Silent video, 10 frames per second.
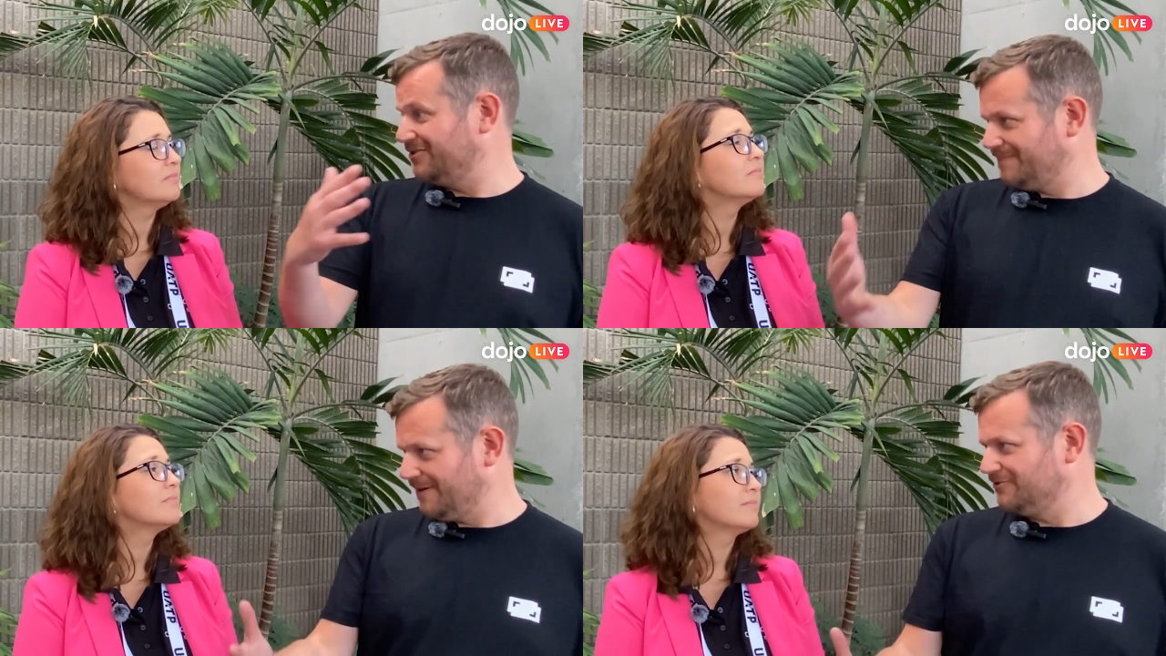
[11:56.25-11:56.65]

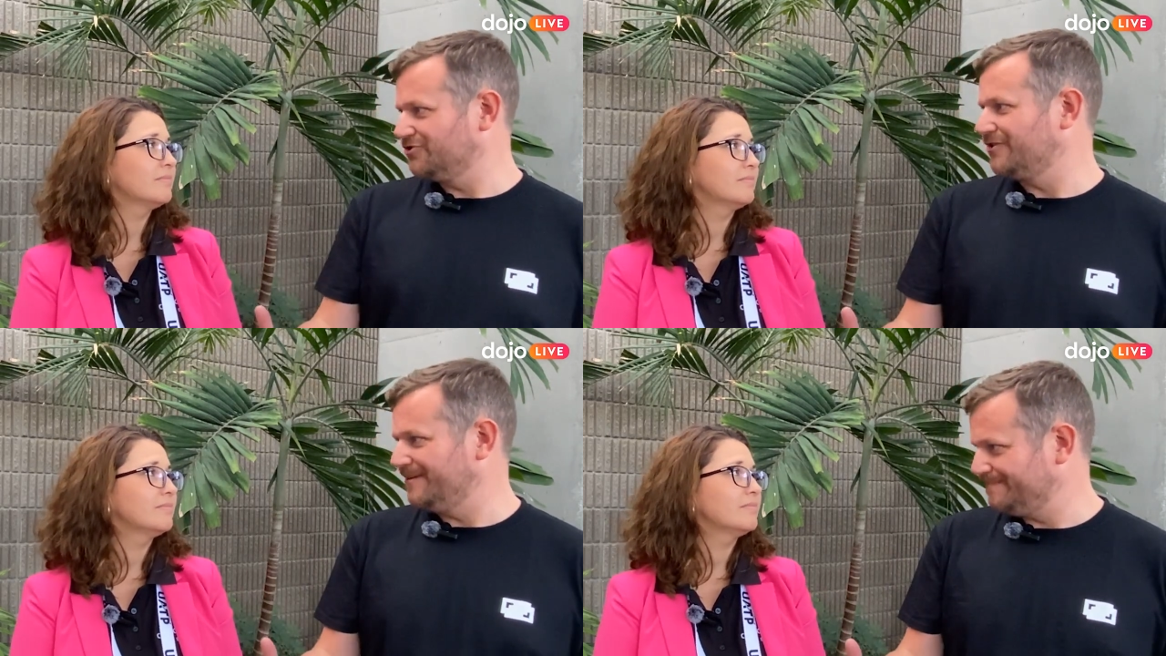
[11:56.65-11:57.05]
Speaker 1: to
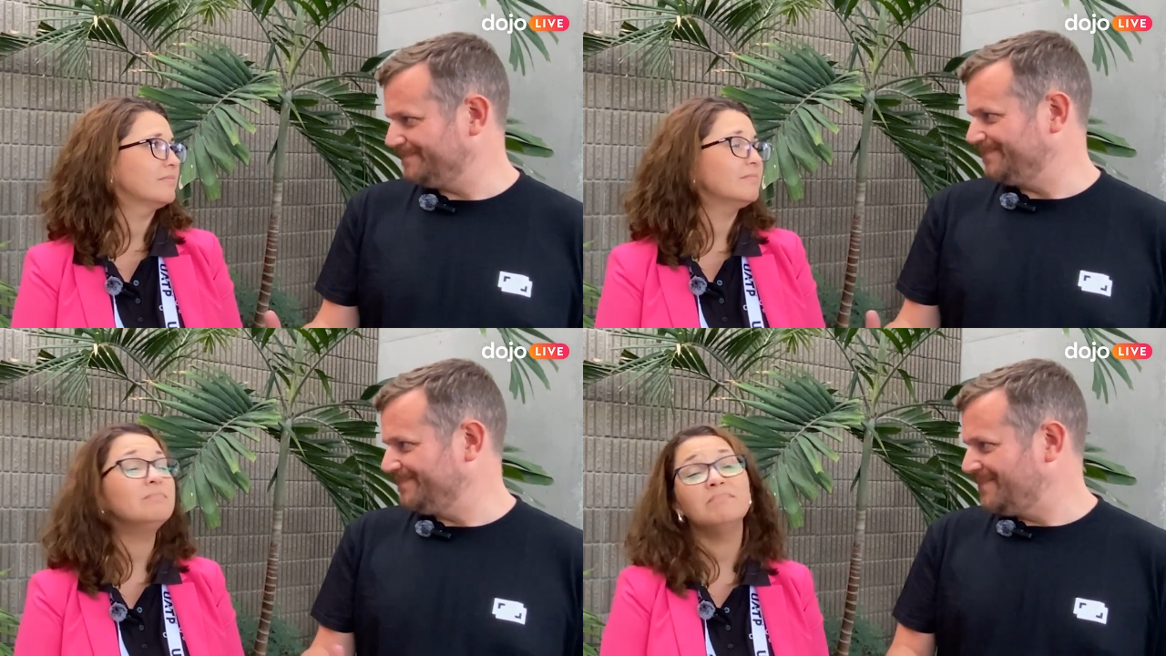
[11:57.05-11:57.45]
post trip
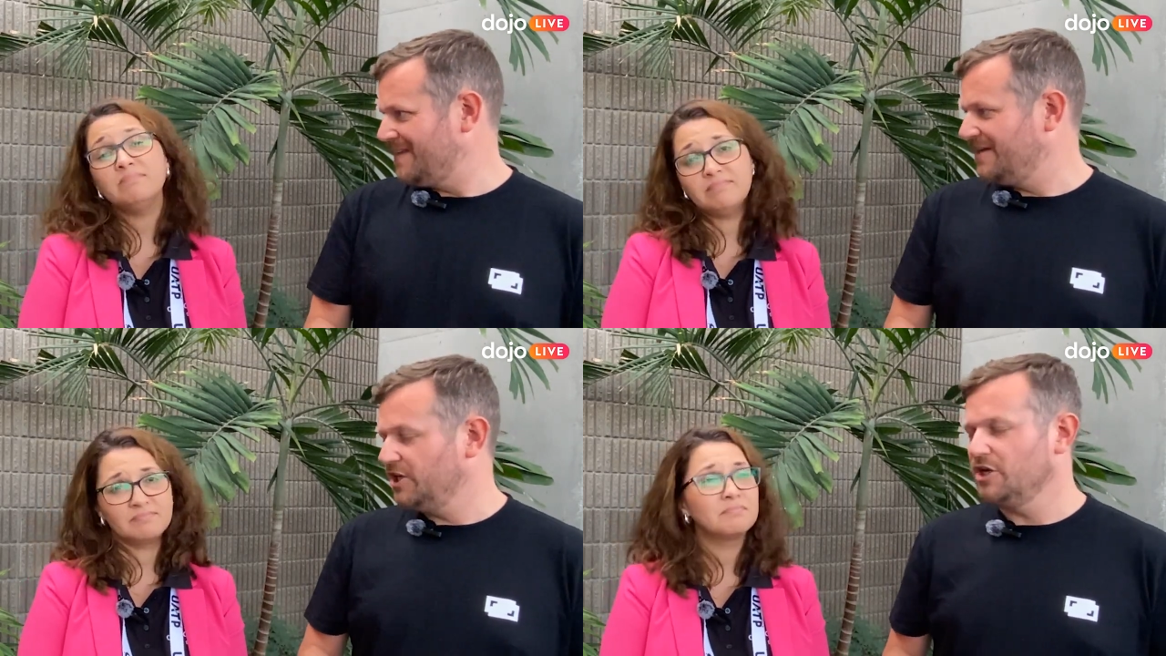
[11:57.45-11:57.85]

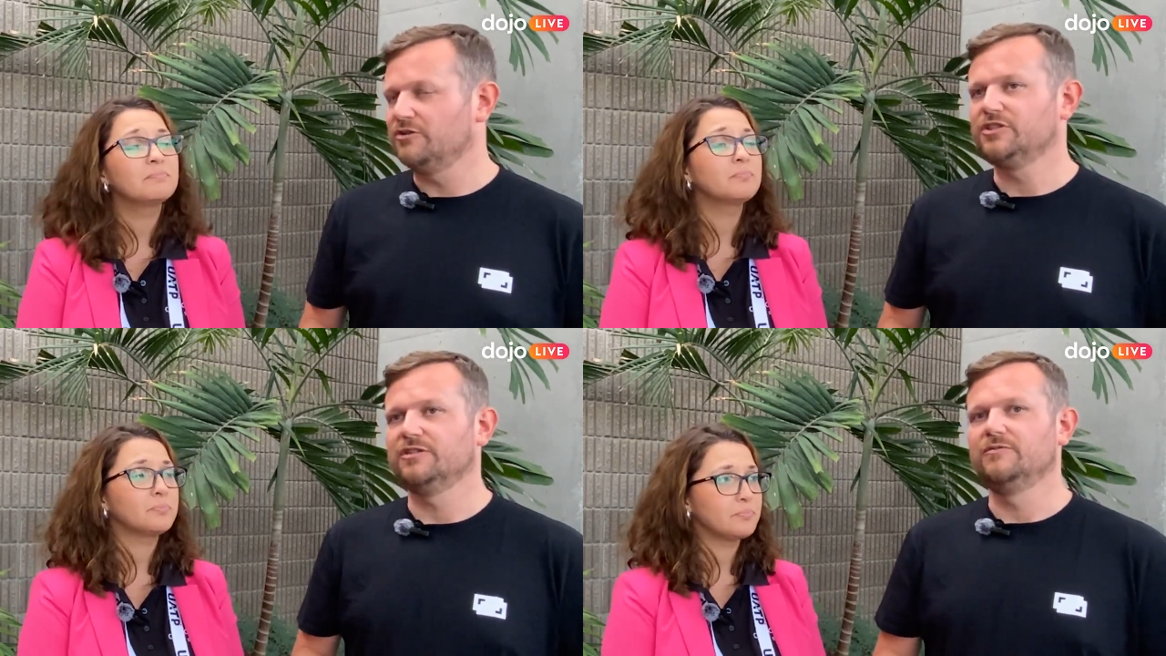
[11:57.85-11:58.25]
mm-hmm. you
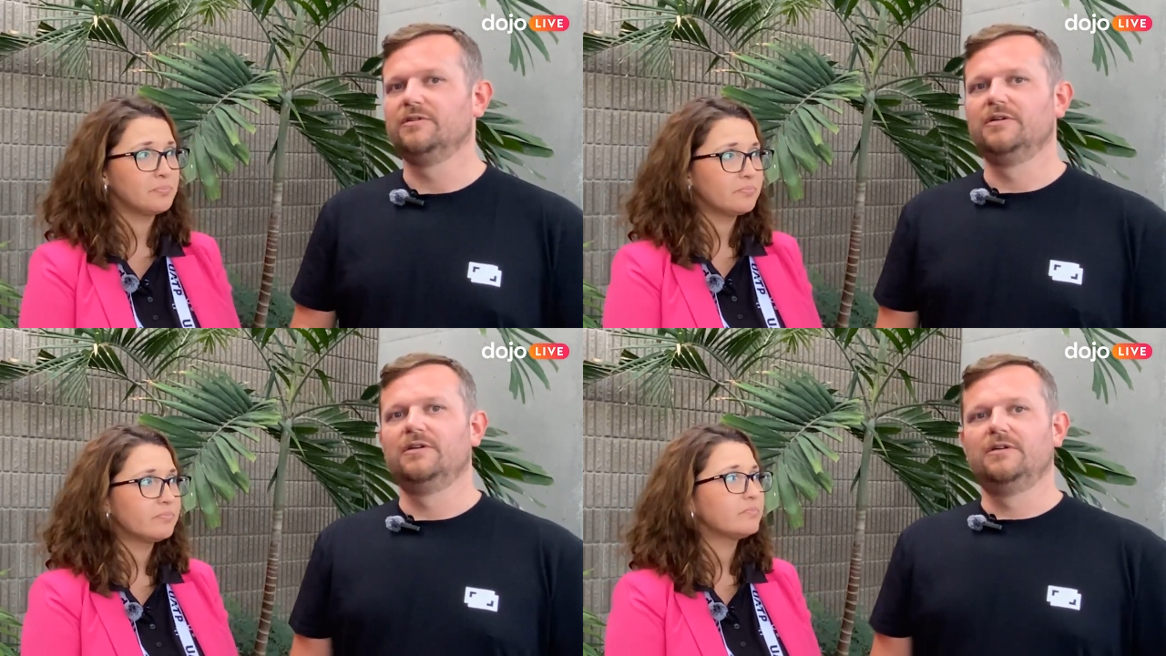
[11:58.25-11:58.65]
know
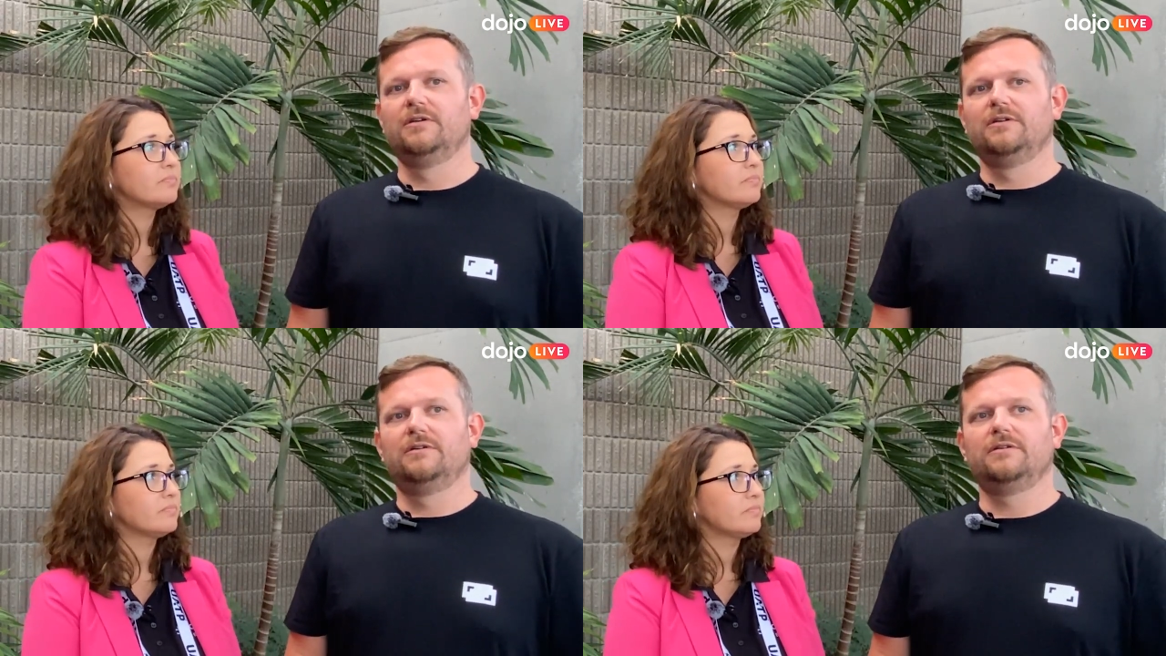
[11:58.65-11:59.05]
so
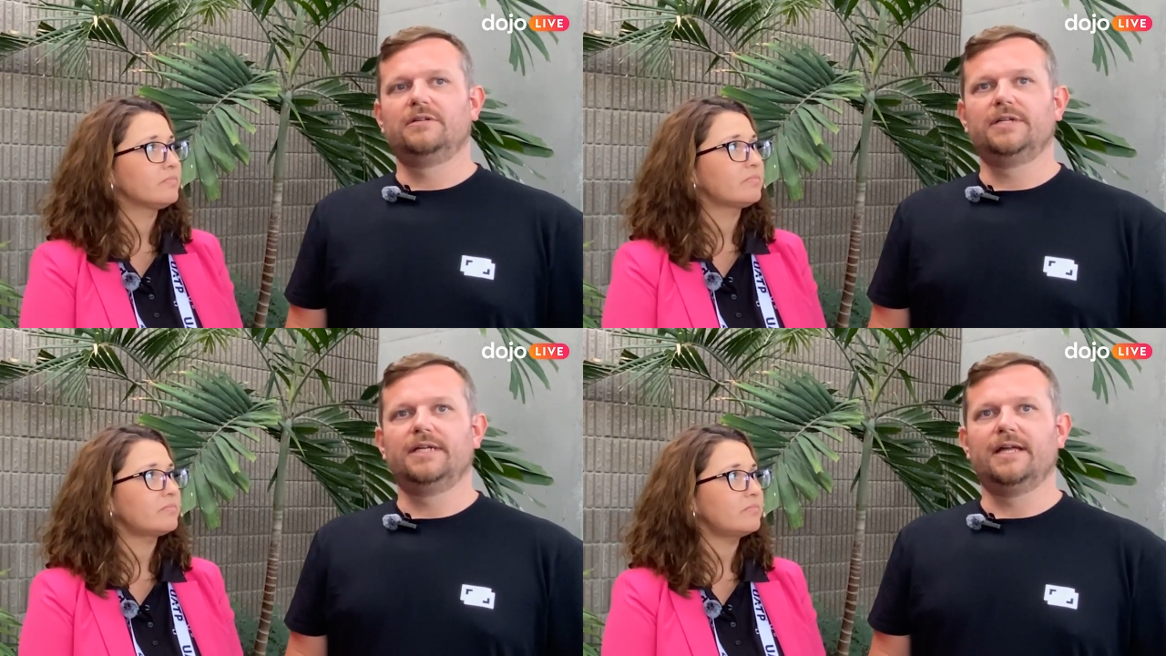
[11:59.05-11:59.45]

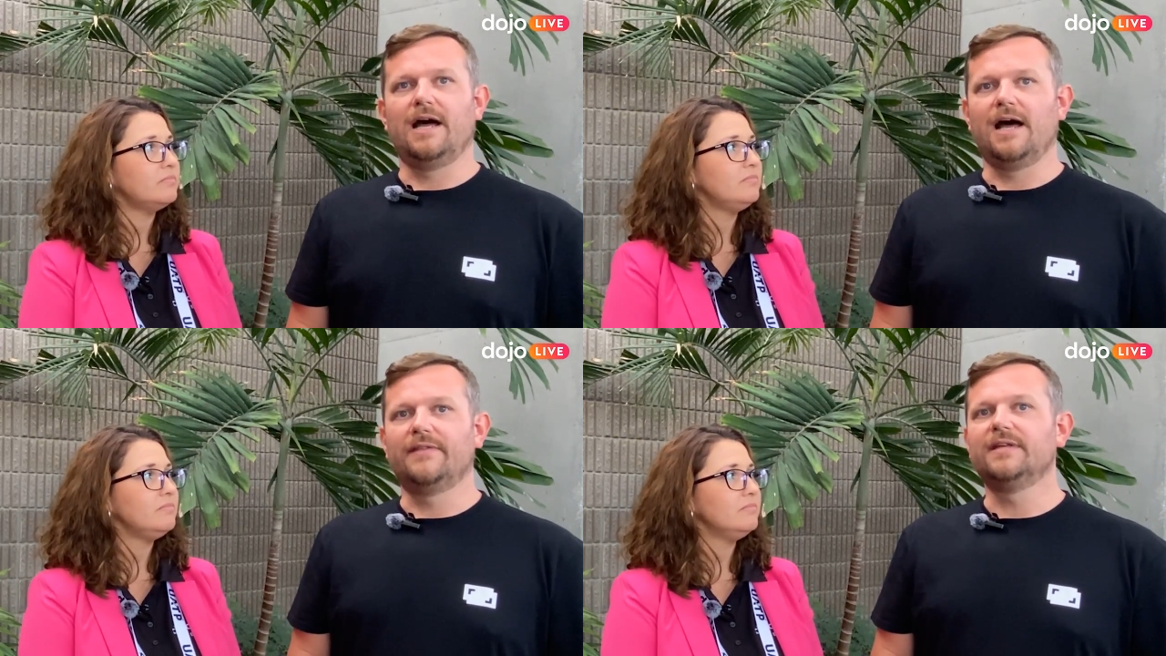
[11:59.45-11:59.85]

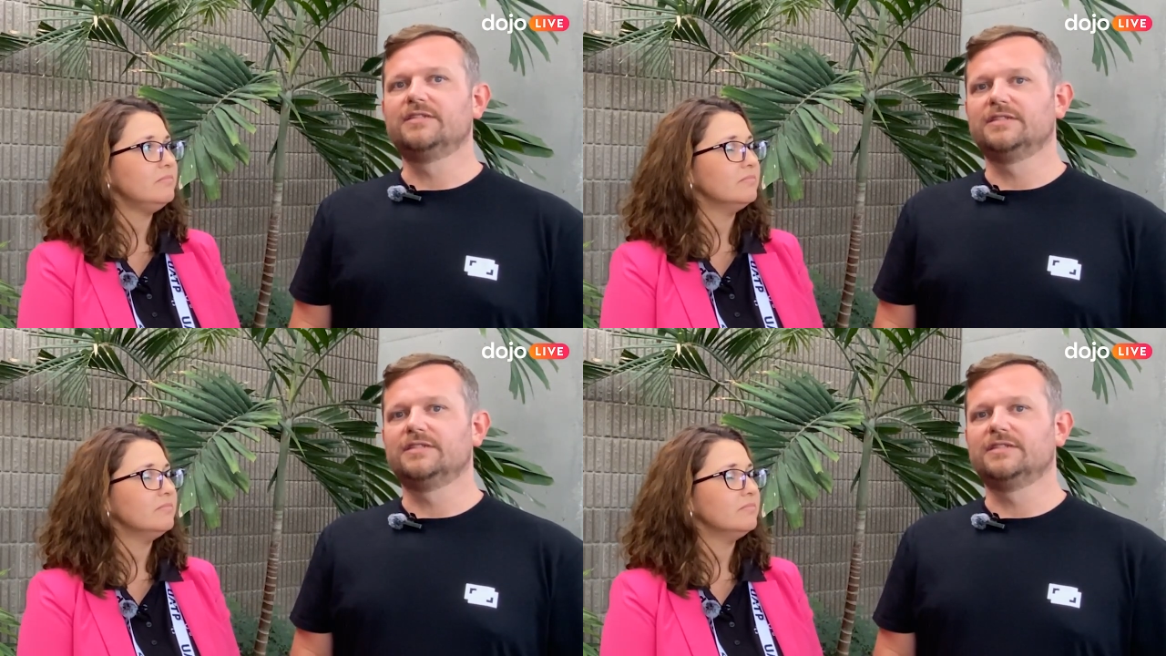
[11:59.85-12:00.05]
i think